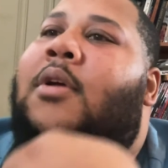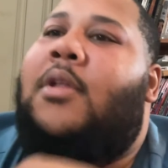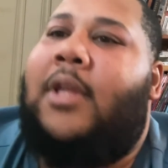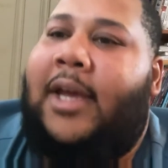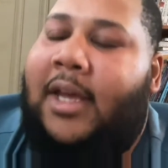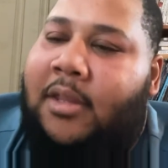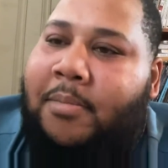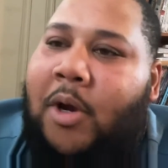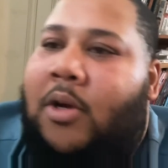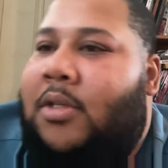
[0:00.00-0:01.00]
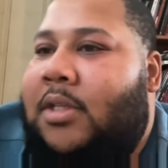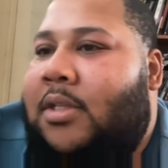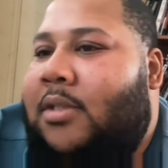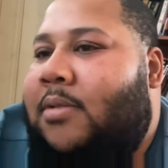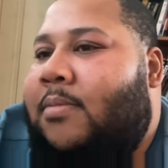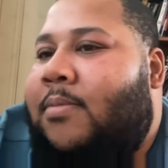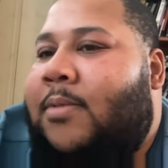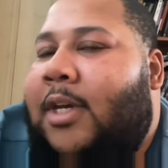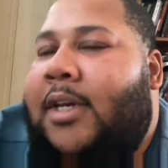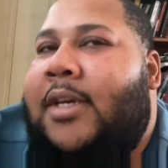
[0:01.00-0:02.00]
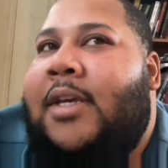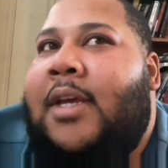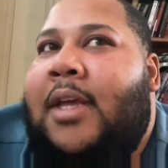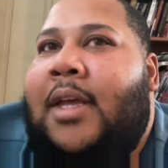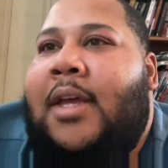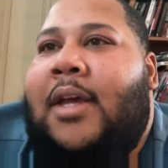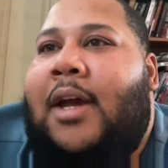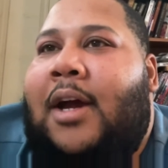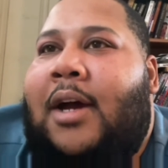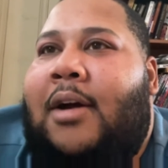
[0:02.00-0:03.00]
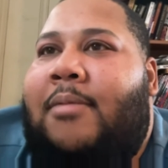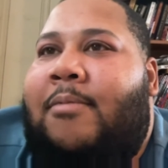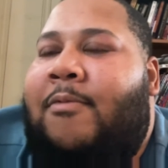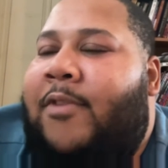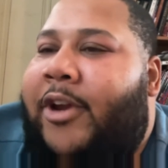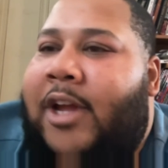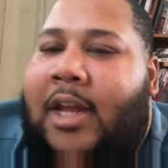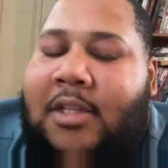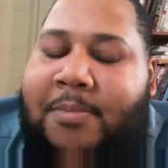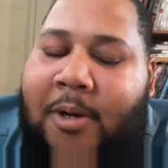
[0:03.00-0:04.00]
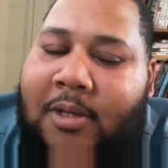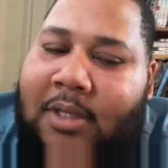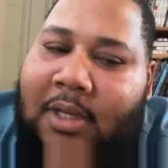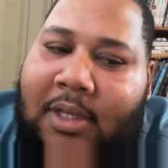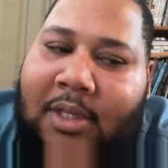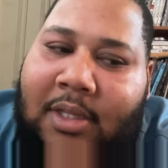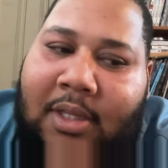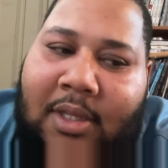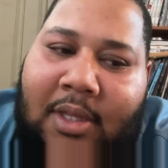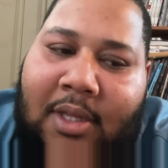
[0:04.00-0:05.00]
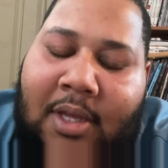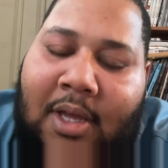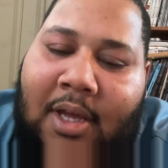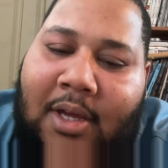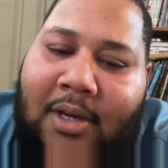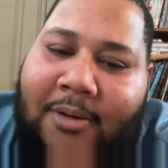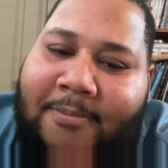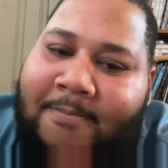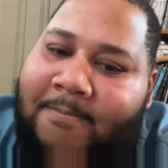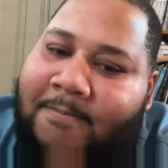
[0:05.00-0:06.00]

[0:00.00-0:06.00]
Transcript: like as a person, okay? I'm a very honest person. I